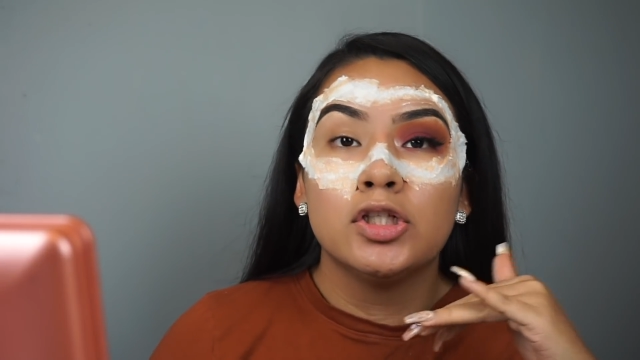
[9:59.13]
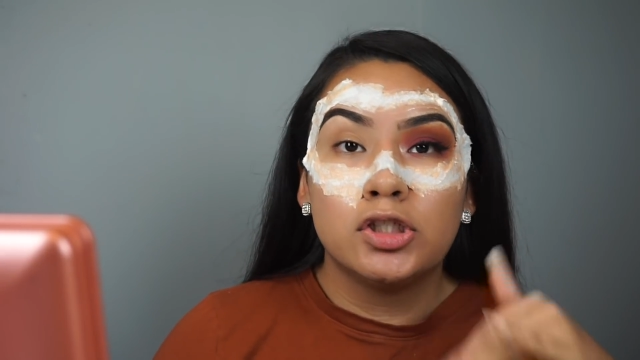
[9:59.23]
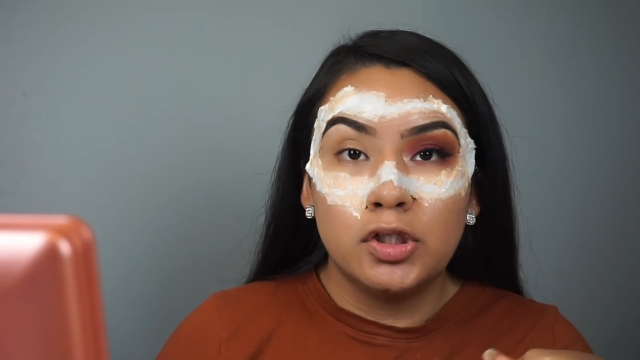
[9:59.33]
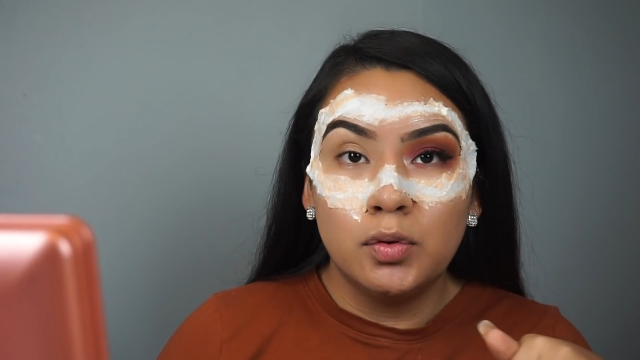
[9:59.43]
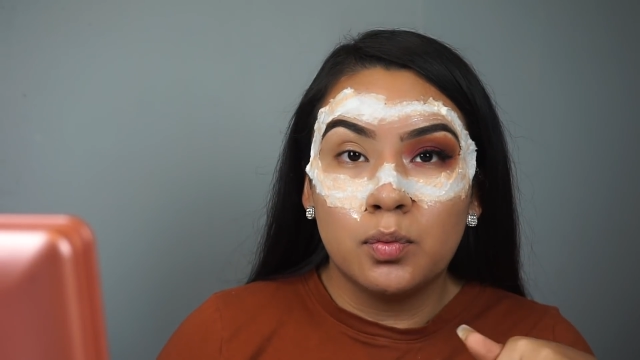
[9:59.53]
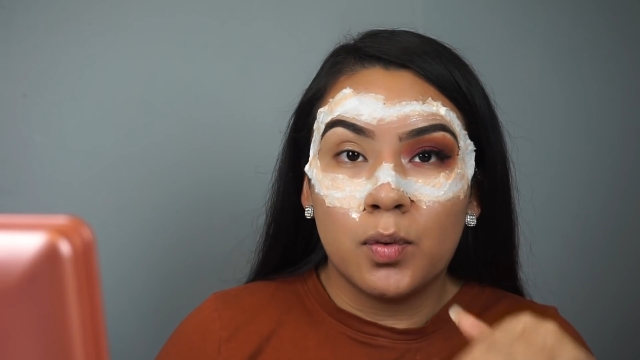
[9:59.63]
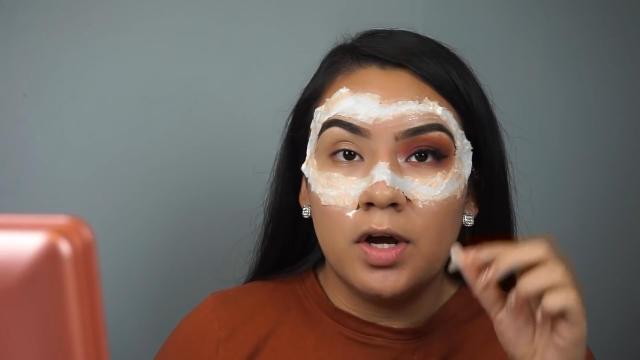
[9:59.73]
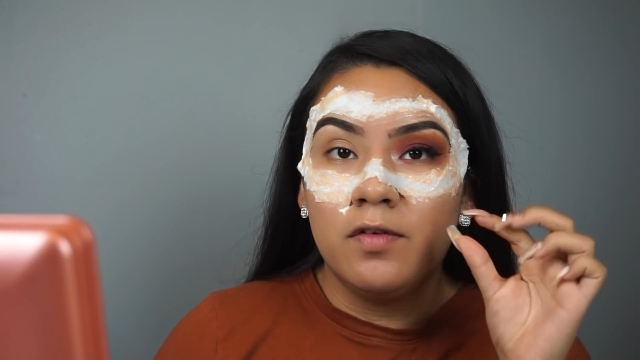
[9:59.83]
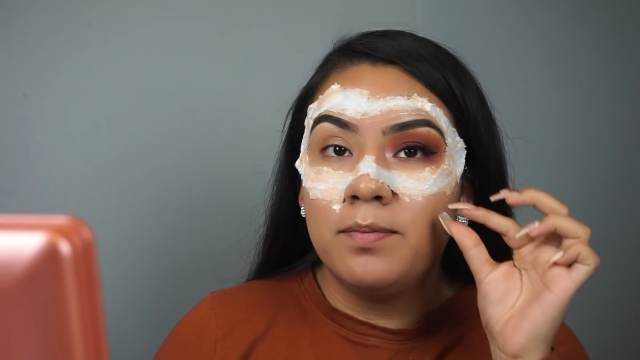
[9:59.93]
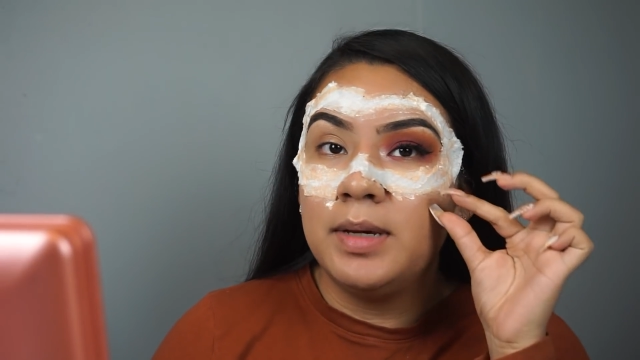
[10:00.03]
too
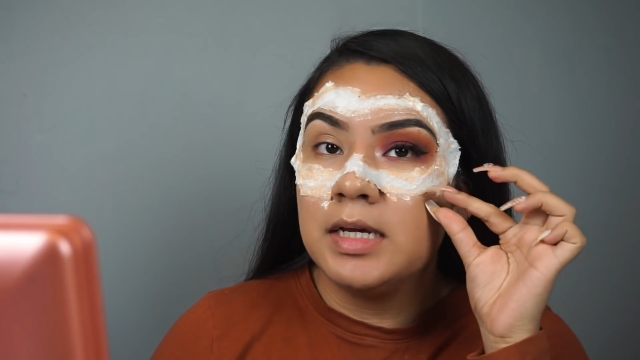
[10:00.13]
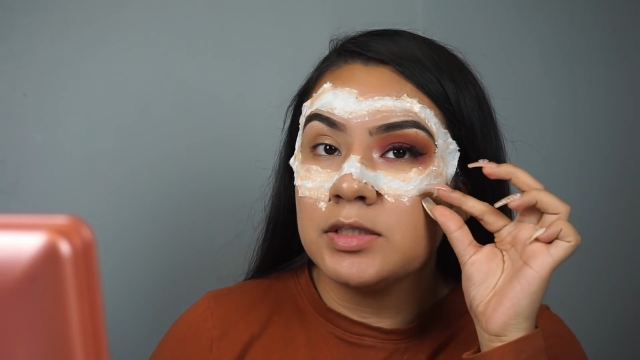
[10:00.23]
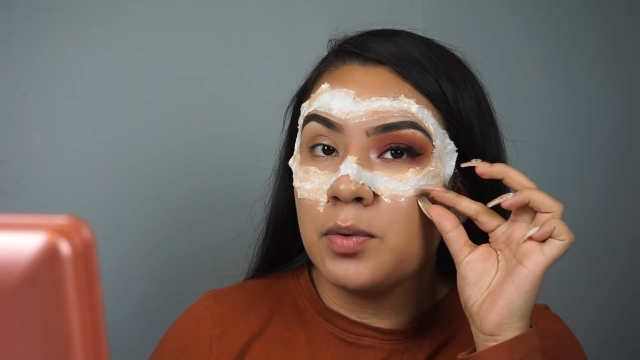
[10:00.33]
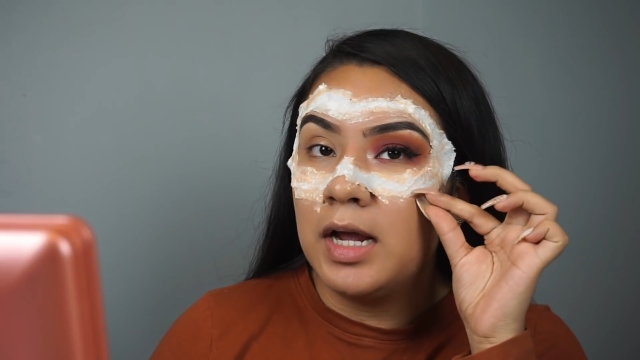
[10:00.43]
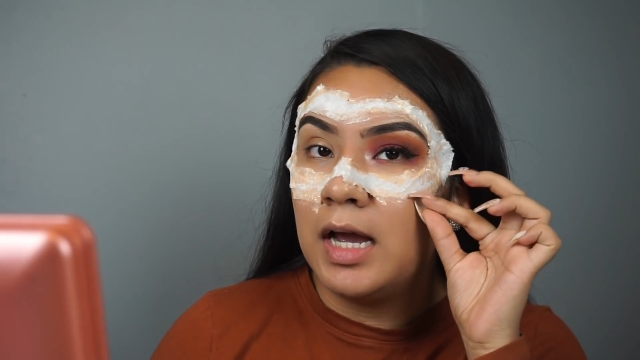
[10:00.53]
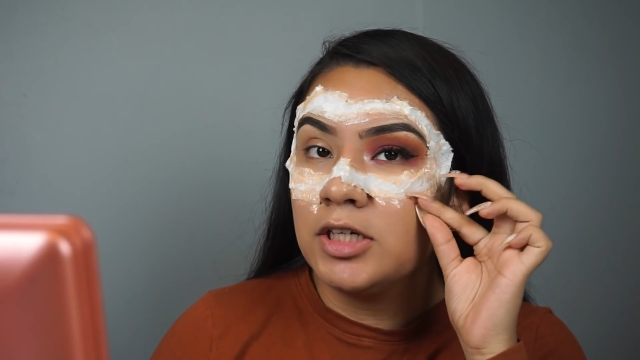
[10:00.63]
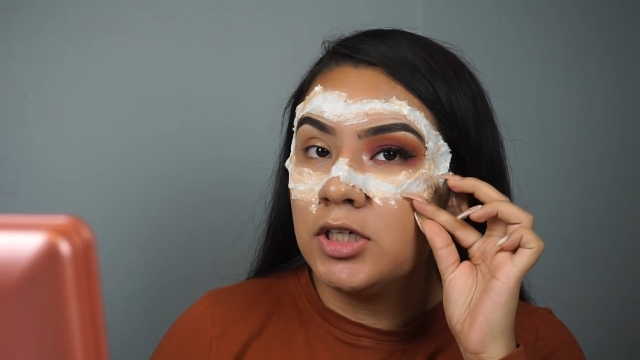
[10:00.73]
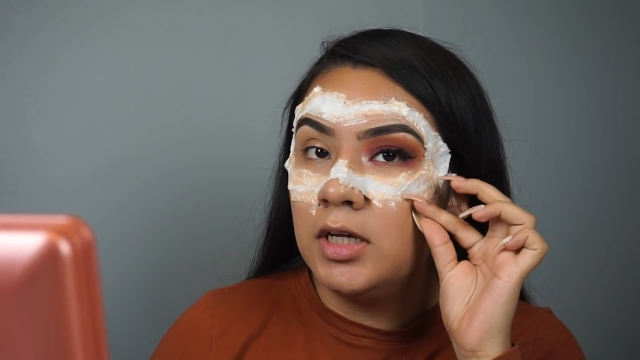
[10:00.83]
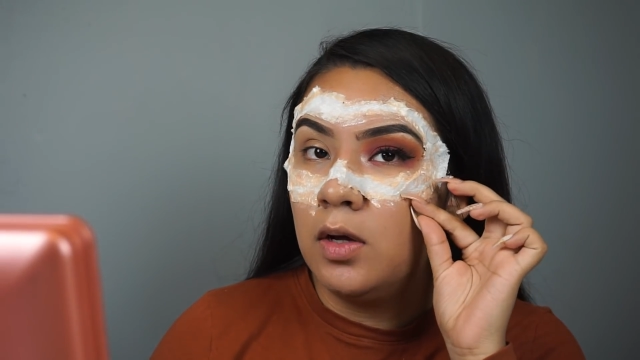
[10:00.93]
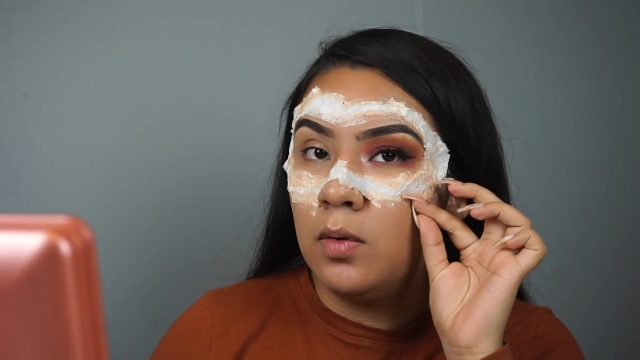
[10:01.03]
rough, because we're
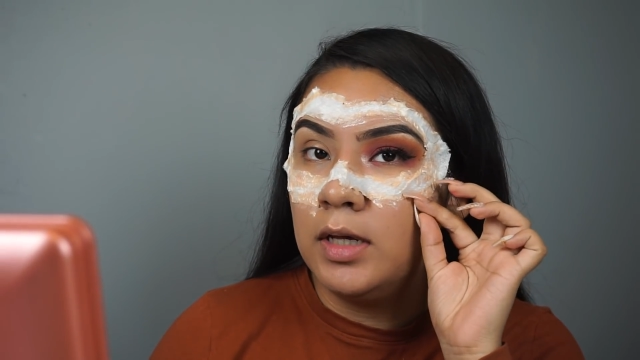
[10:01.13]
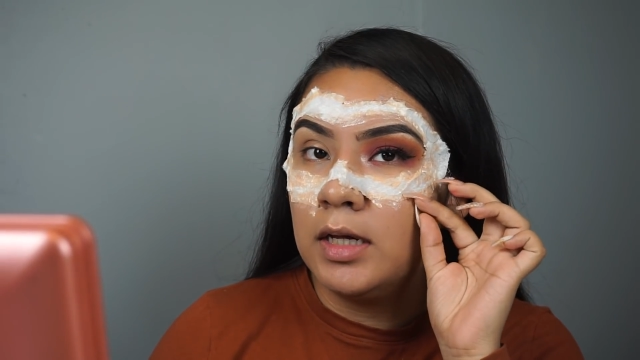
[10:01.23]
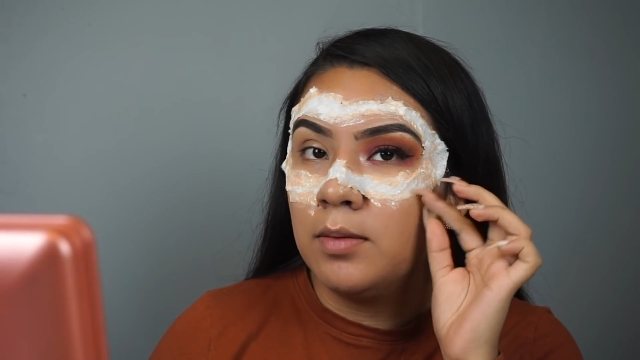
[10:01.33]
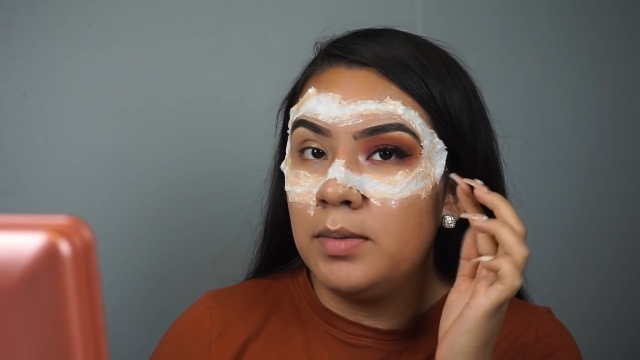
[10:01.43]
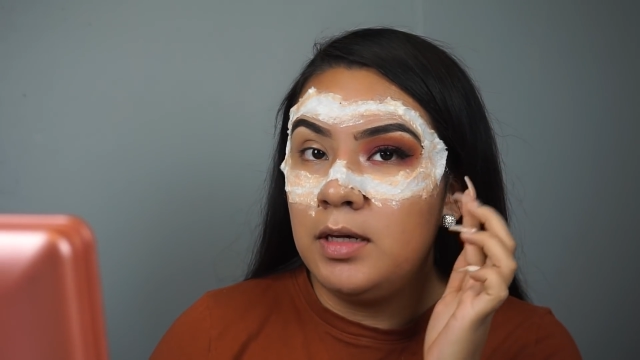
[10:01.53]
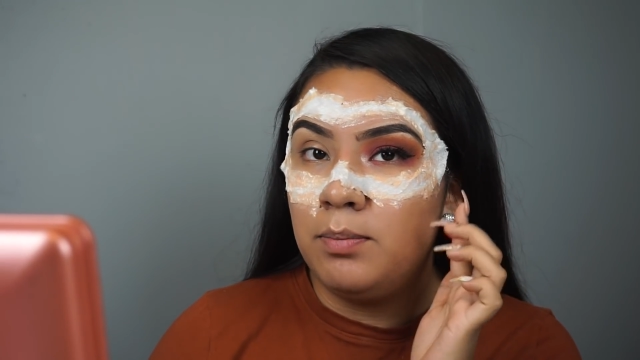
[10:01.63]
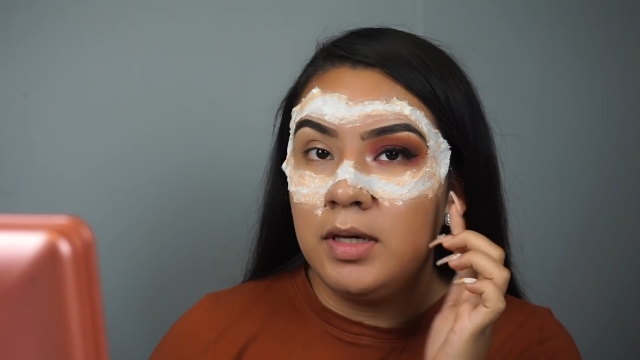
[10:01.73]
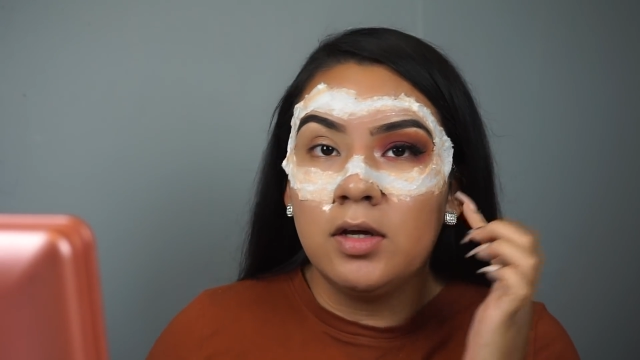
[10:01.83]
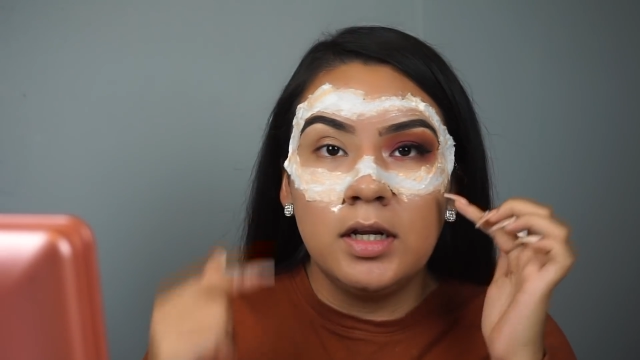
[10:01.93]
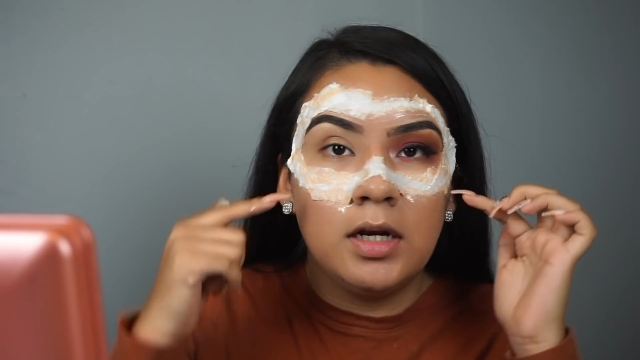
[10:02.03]
actually only going to be
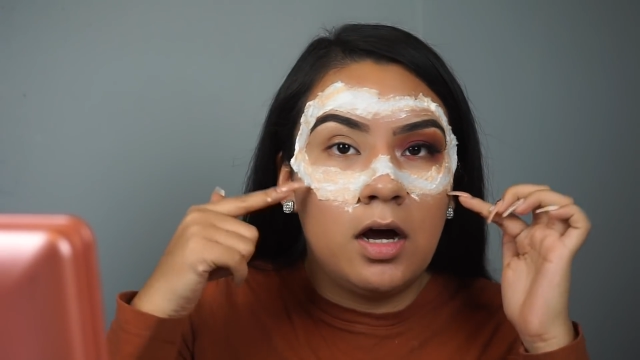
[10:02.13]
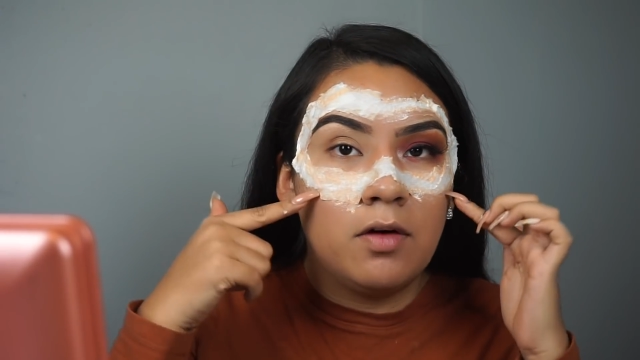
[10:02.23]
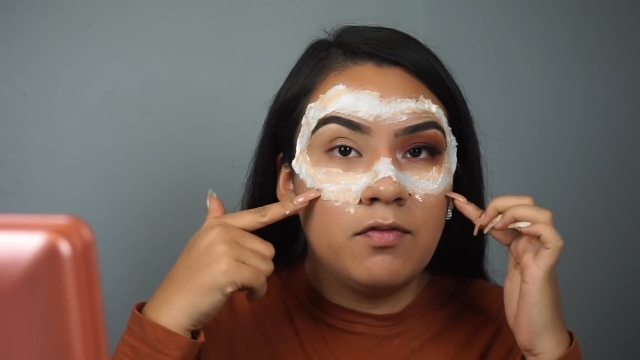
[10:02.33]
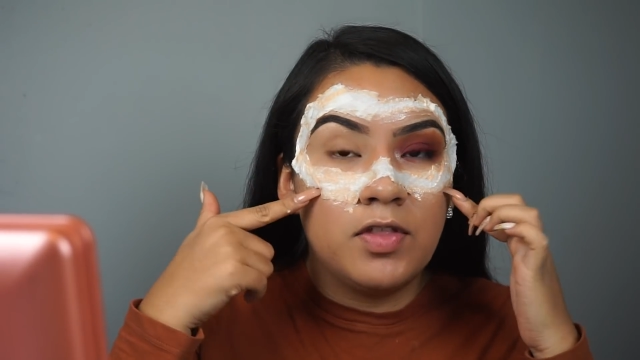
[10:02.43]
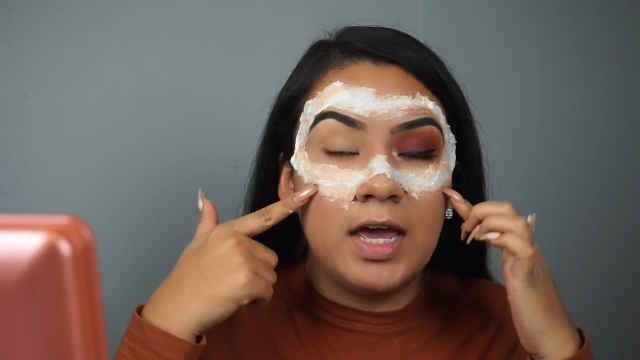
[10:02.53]
peeling off